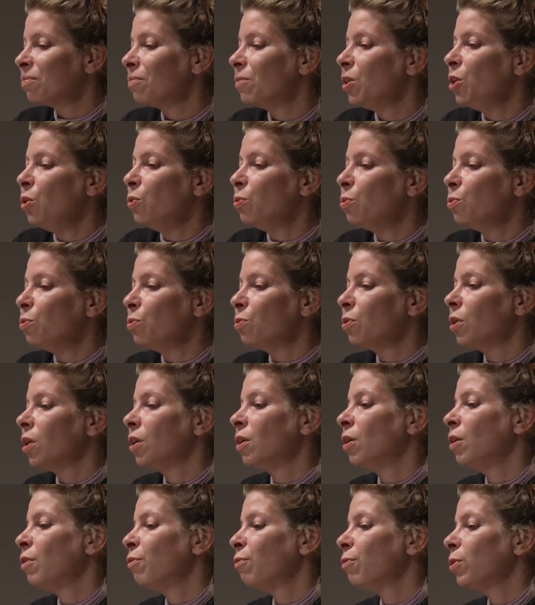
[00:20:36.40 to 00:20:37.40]
new
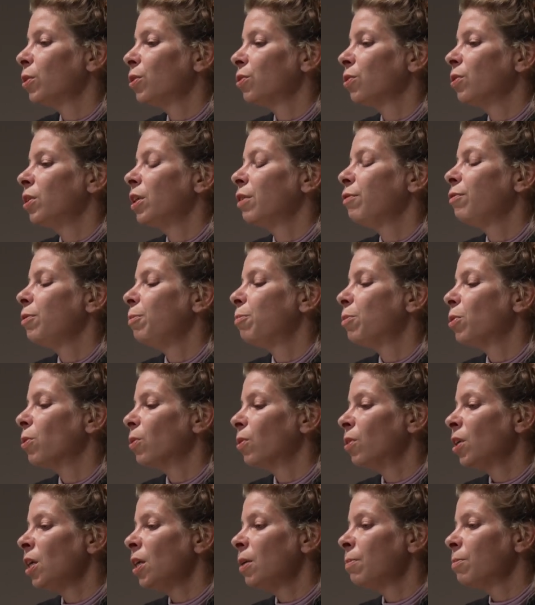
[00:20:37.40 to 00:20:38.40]
photography
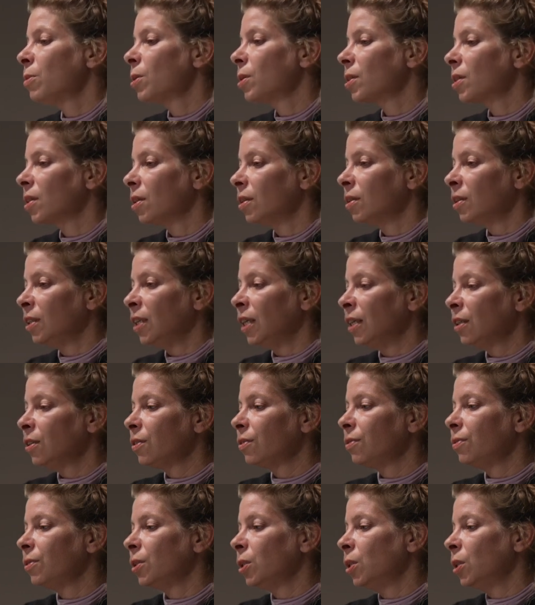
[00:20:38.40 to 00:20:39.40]
programs that
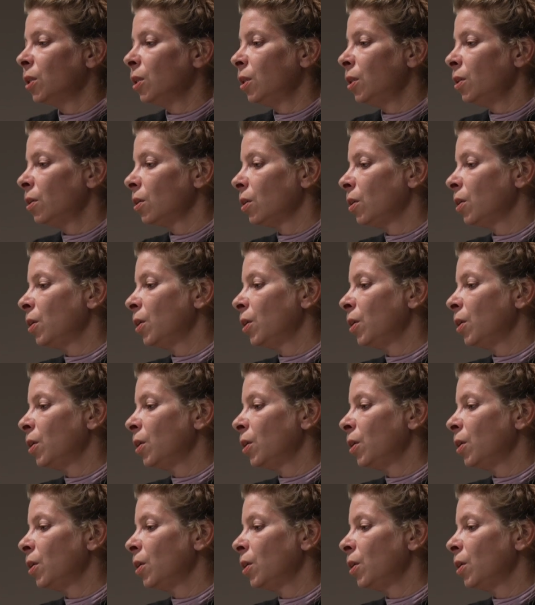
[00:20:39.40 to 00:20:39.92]
were